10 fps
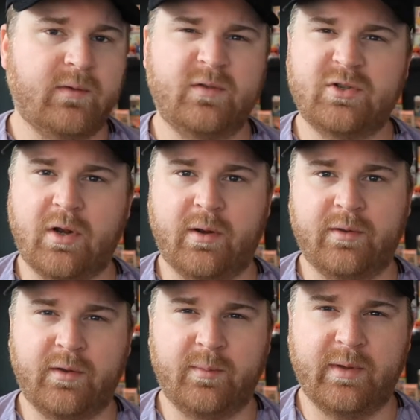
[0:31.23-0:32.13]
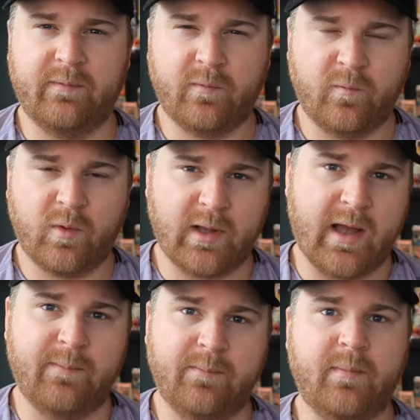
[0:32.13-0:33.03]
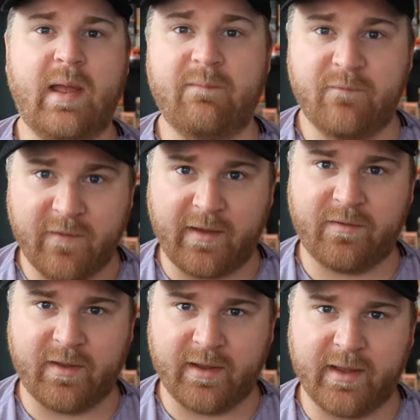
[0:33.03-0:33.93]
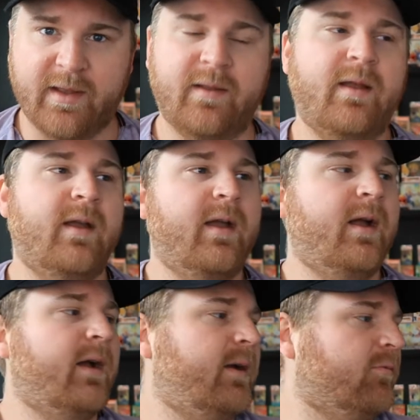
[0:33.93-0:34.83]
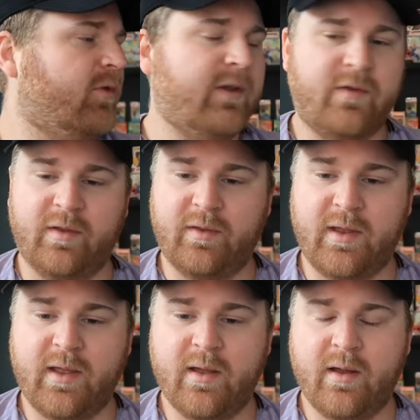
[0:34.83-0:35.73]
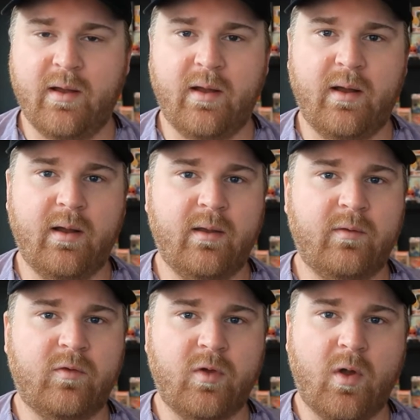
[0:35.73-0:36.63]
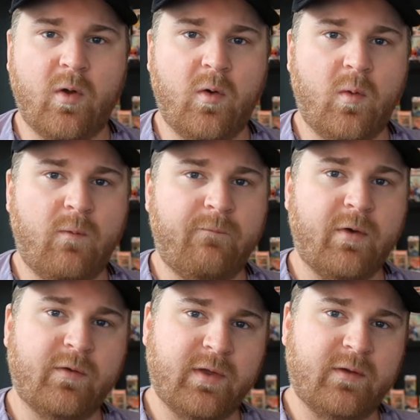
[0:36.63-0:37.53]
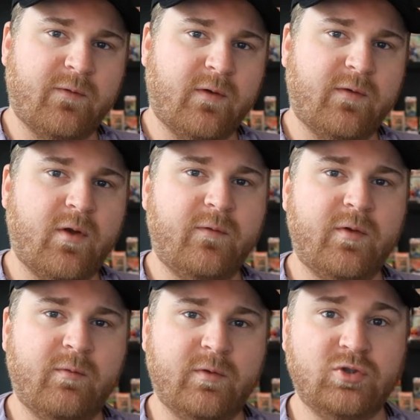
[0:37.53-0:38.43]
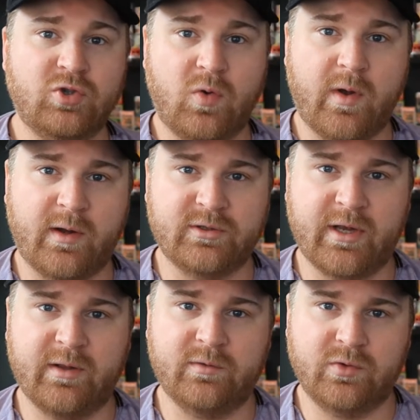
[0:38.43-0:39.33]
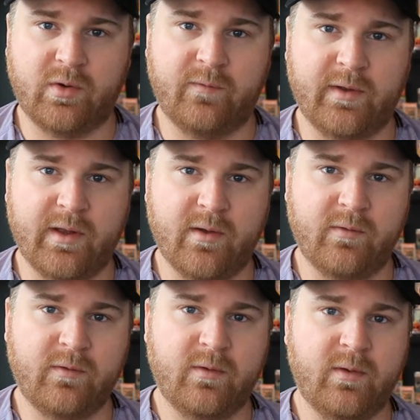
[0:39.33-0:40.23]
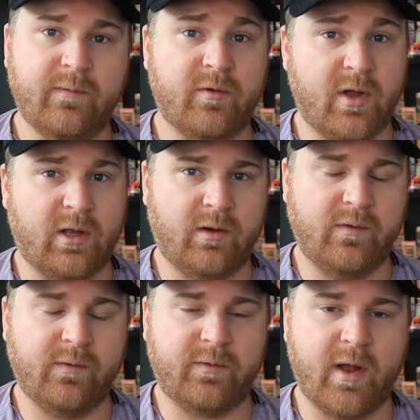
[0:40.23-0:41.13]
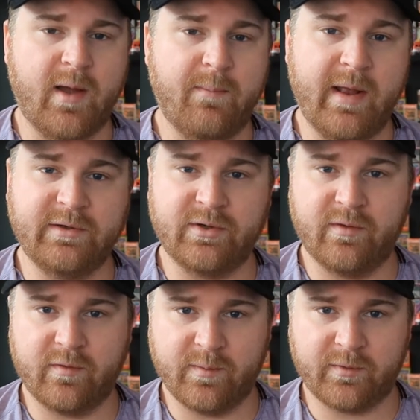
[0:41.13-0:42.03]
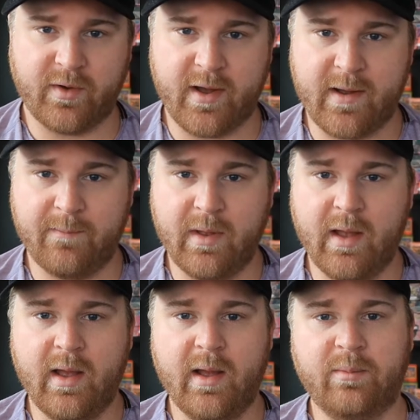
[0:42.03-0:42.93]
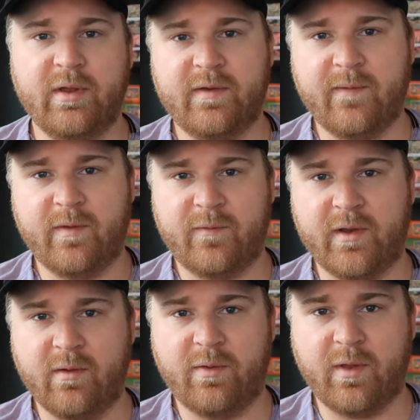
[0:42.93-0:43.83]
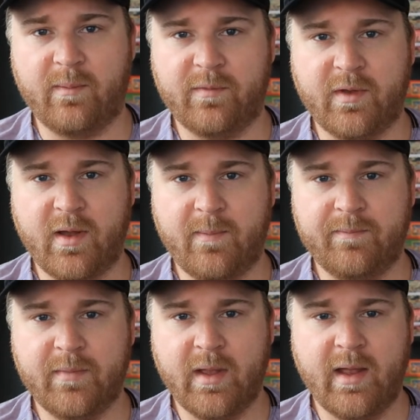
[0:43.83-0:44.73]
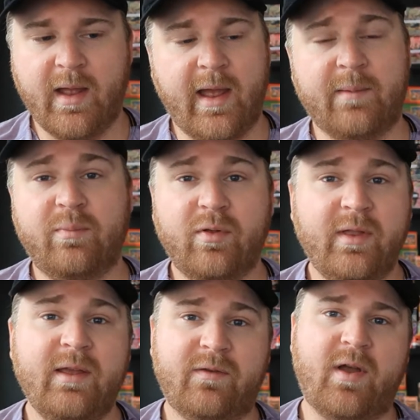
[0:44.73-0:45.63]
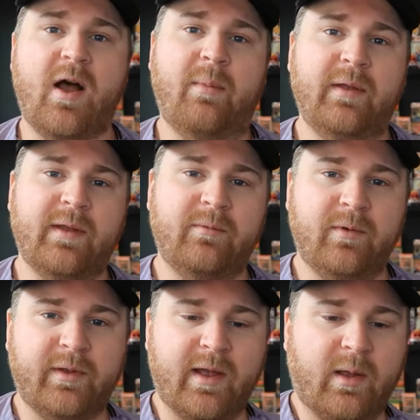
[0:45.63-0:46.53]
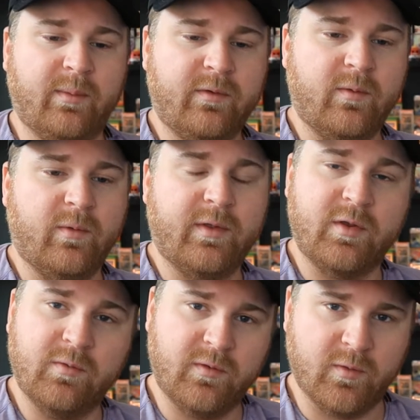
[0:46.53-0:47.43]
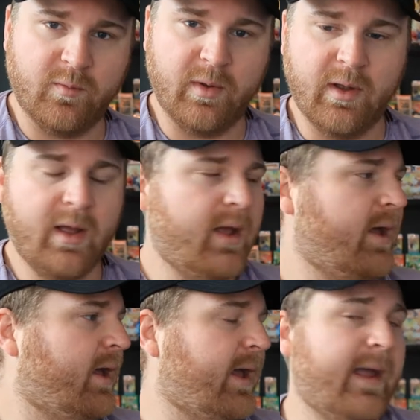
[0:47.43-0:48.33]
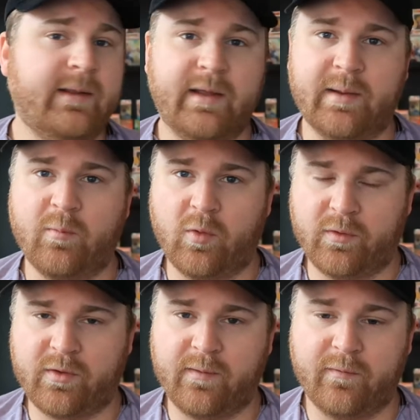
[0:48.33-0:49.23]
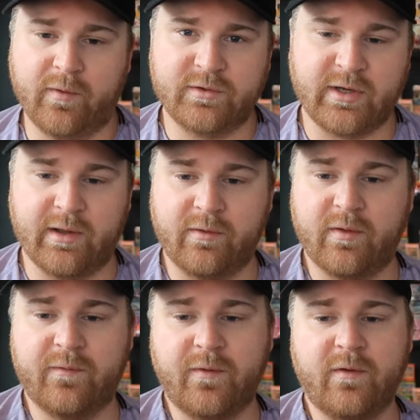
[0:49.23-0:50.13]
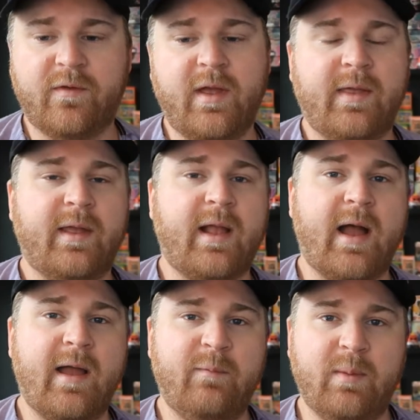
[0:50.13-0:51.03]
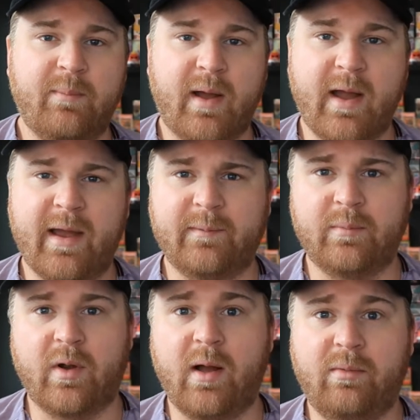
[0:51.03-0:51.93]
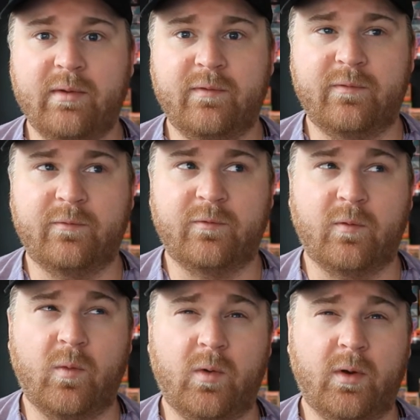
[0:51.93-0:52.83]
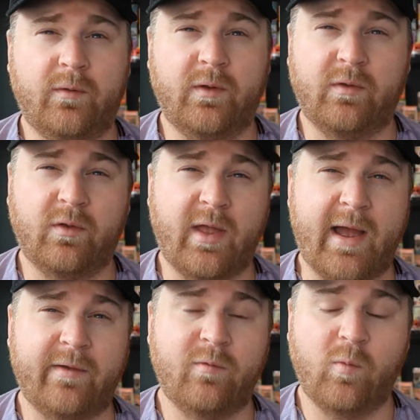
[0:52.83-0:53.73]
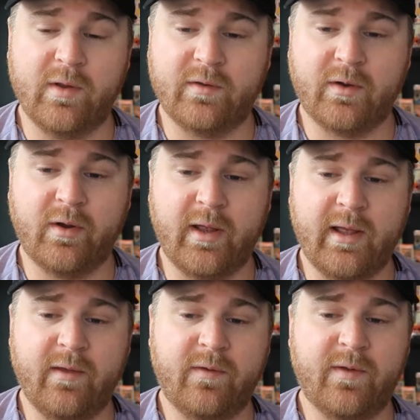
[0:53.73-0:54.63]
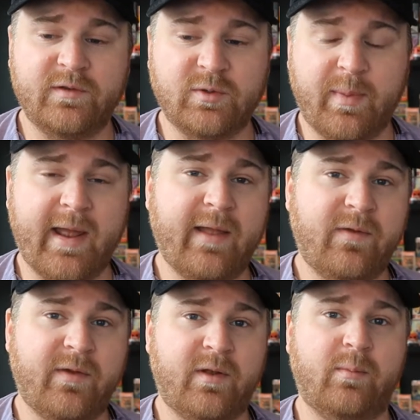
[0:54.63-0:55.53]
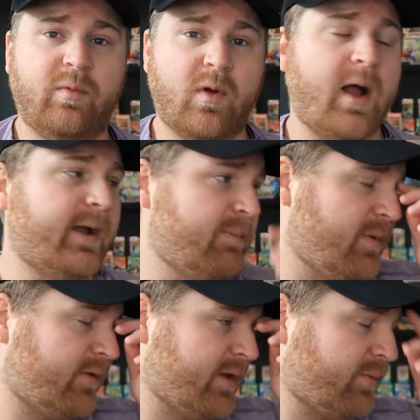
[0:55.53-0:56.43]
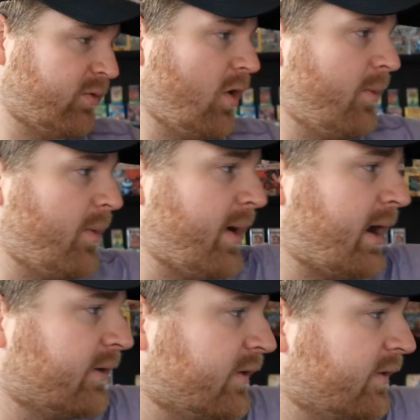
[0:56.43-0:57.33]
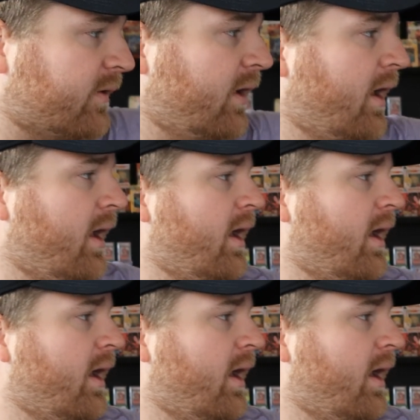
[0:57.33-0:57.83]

Just sharing a little bit of what I'm investing in recently. So first things first though, if you enjoy our channel, enjoy our videos, if you're not already subscribed, make sure you subscribe. Please give this video a thumbs up. And please comment, that really helps with YouTube and getting more discovered for the channel. So the first thing that I've been buying probably since last winter is the Japan Center Brock and Misty promo boxes.